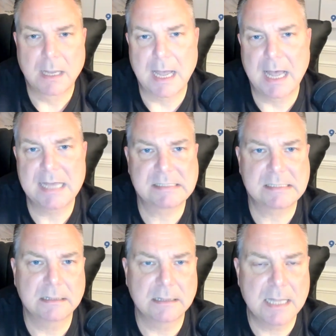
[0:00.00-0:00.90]

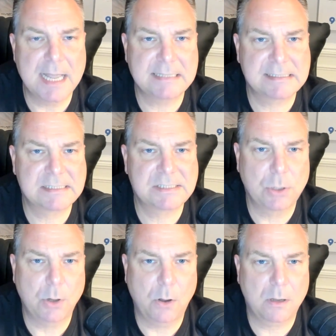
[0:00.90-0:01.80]
Guys, let's
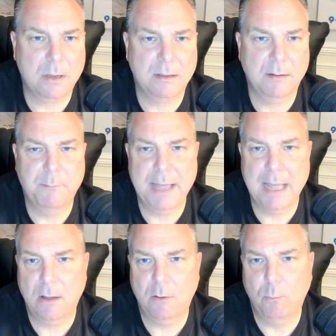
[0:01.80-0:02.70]
talk
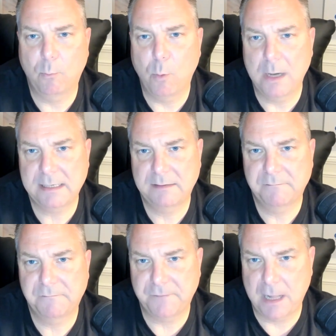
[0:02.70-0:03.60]
about what
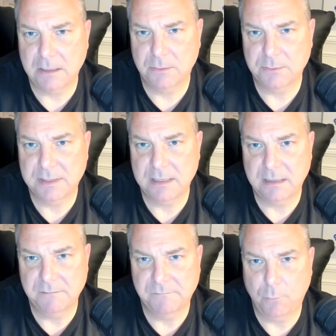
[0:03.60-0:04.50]
followed the
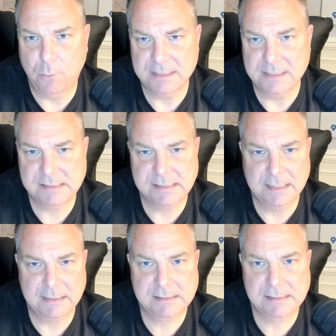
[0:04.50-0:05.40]

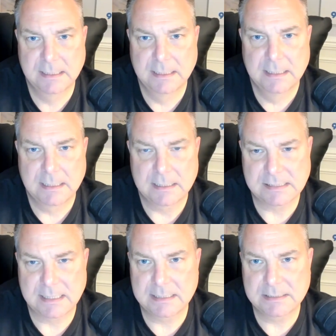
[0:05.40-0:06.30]
E46 because
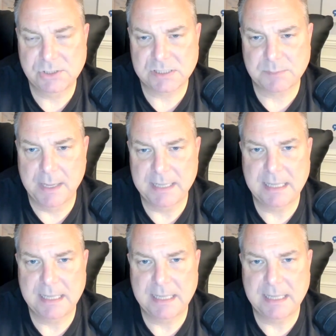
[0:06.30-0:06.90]
things just might